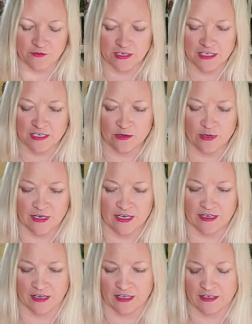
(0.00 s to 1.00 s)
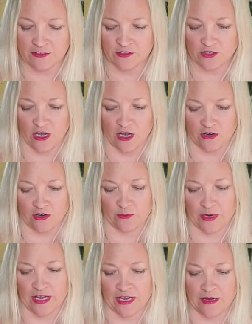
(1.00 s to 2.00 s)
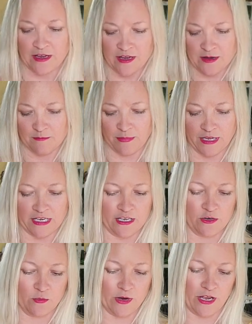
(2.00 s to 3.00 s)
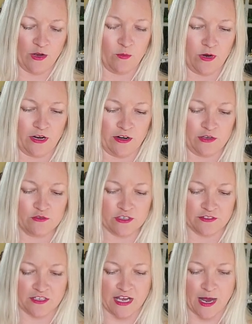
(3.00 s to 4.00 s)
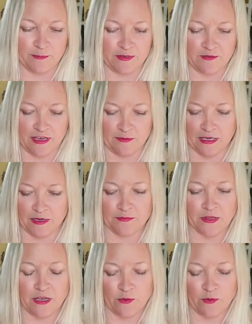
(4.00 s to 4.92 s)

freaky way, not in a stalker way, but in a way where you just captivate me.